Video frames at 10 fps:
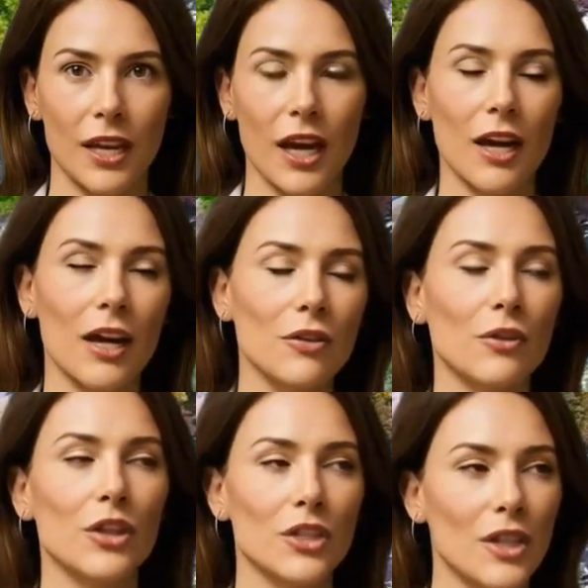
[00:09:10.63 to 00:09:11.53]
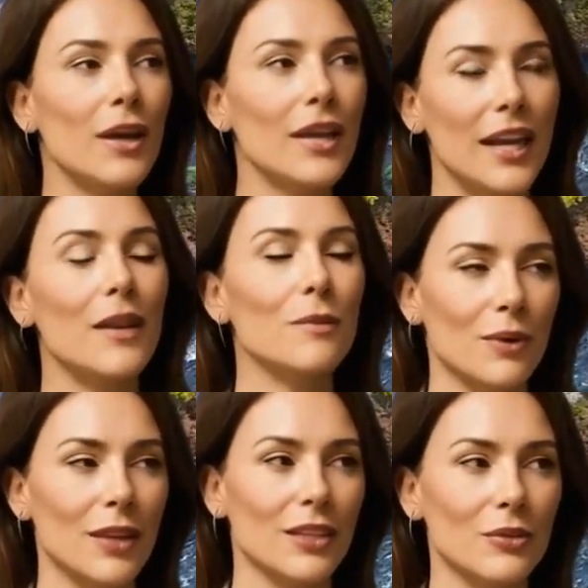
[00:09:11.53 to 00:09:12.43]
of erection strength lies
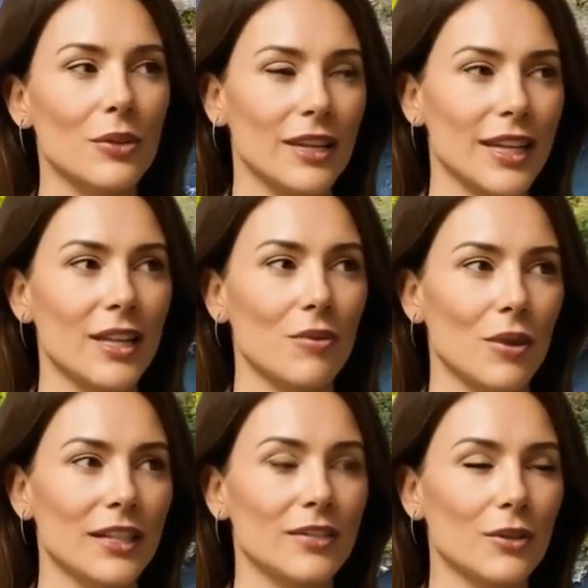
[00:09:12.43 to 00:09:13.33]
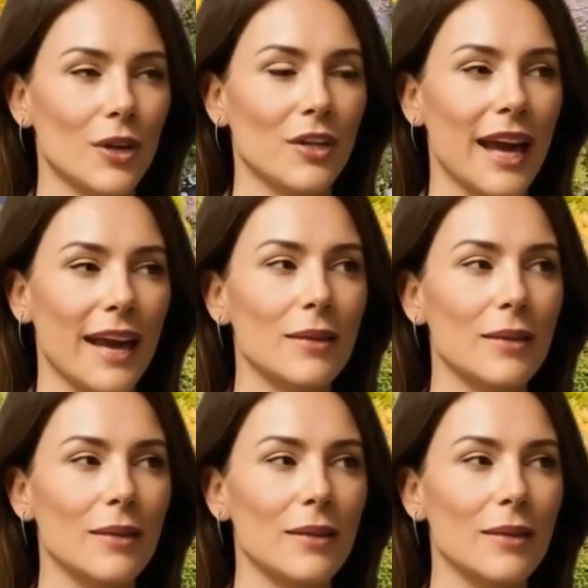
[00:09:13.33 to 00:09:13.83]
deep within the pelvic floor.